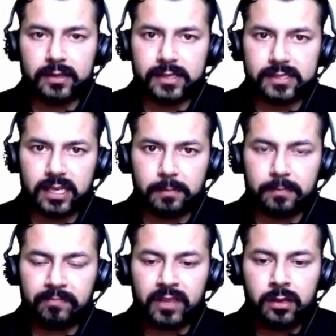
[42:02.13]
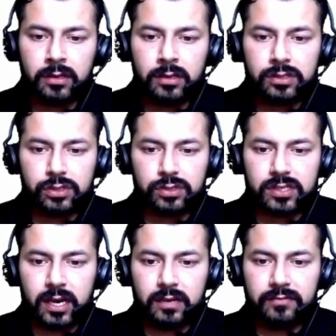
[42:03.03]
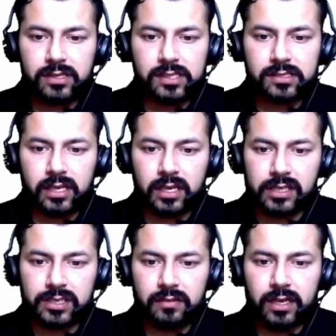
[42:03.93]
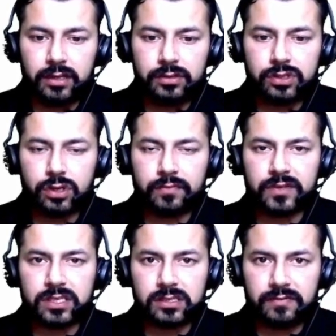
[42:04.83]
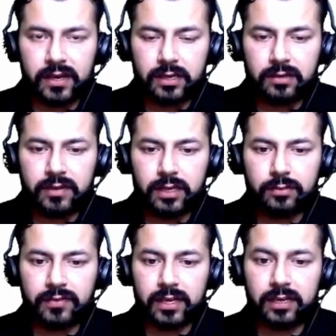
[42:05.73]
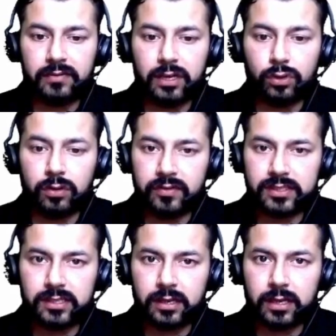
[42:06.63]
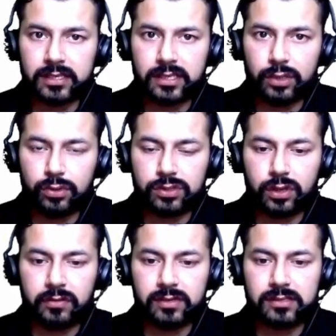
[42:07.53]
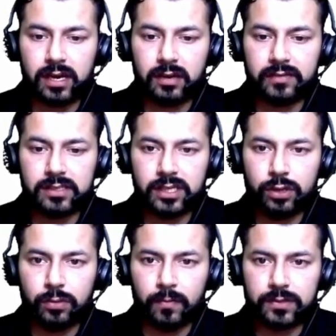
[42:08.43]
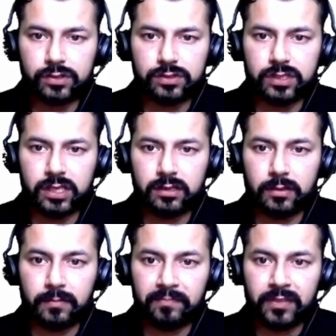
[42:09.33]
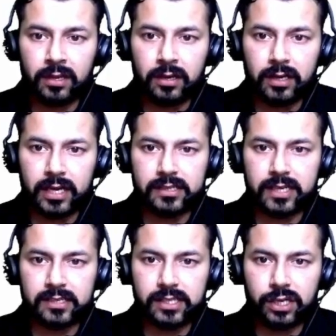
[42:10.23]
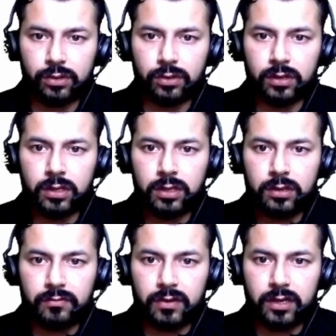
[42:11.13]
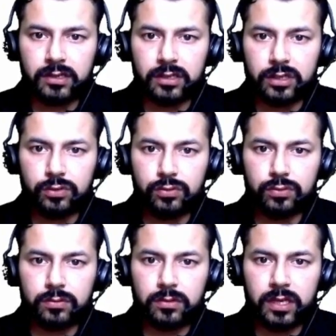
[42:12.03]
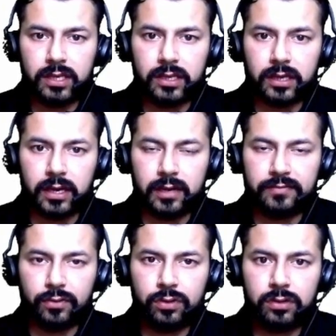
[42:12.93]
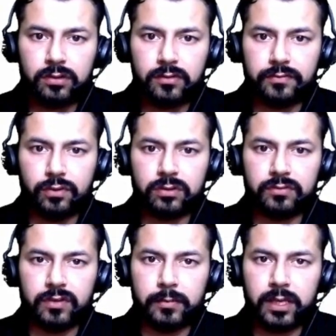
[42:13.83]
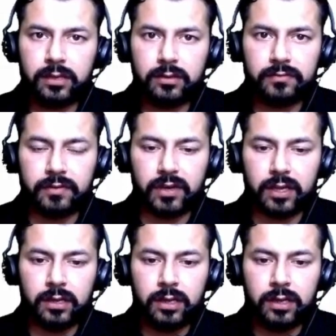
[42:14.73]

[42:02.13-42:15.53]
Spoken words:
this step. So start, which is initial value, stop, which is final value. Final value always exclude, so it will start with 0. So 10 is at 0, 1, 2, 3 and 4. Fourth will be 50.